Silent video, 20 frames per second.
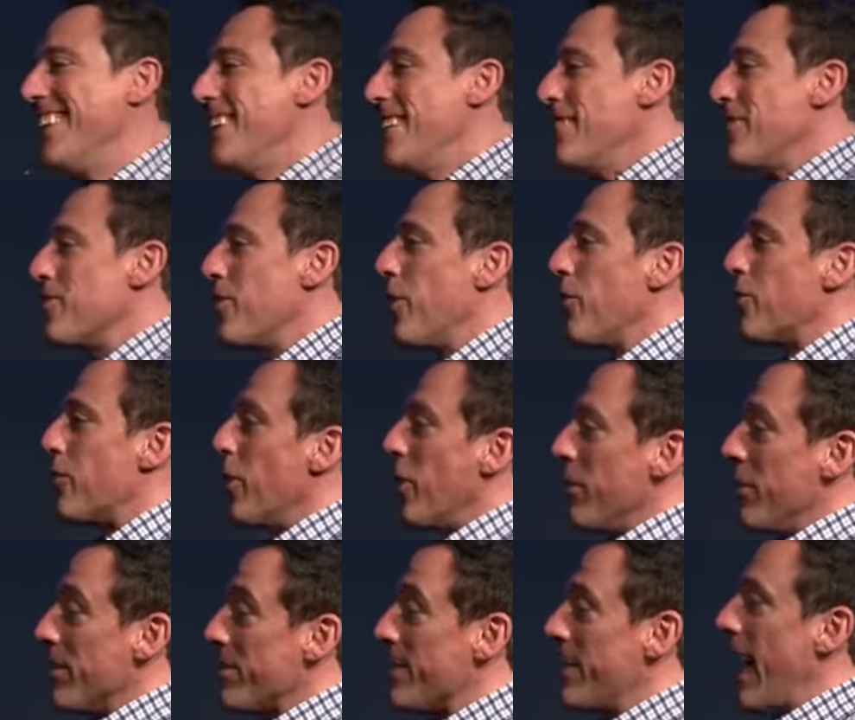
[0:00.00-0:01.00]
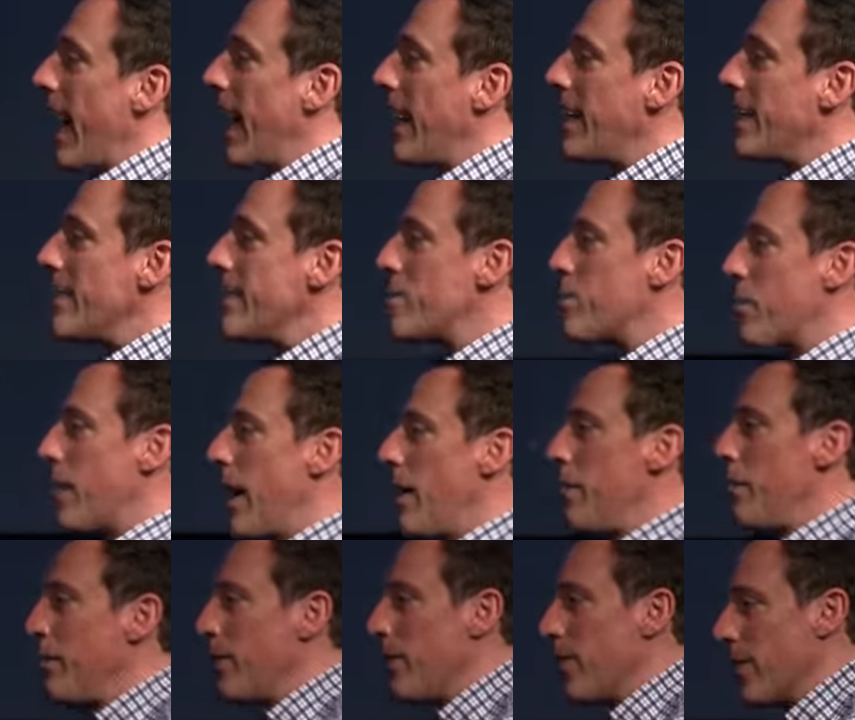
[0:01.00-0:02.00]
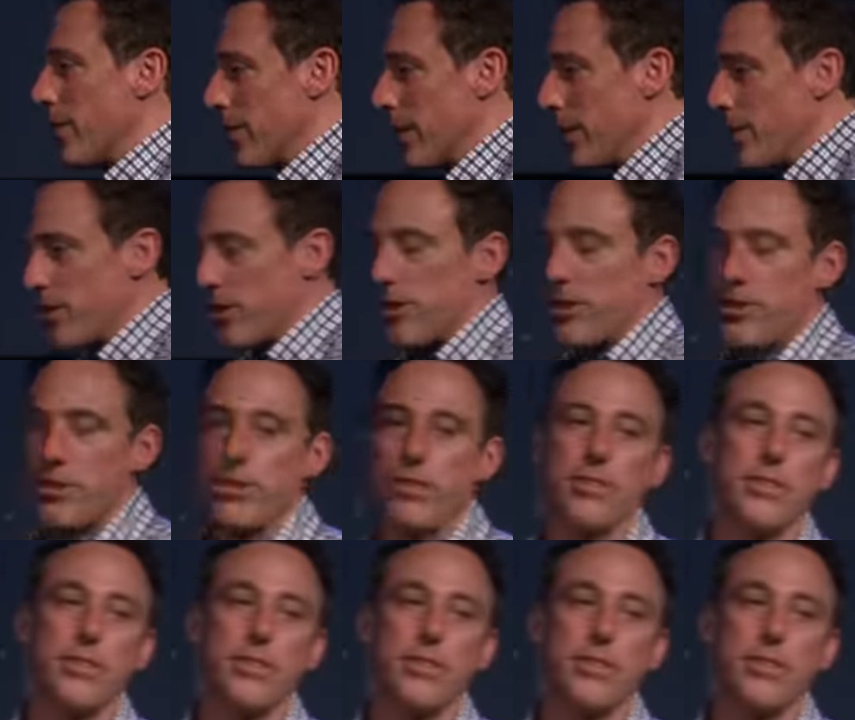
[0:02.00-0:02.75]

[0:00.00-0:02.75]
so Romans. They had this problem in the early church too.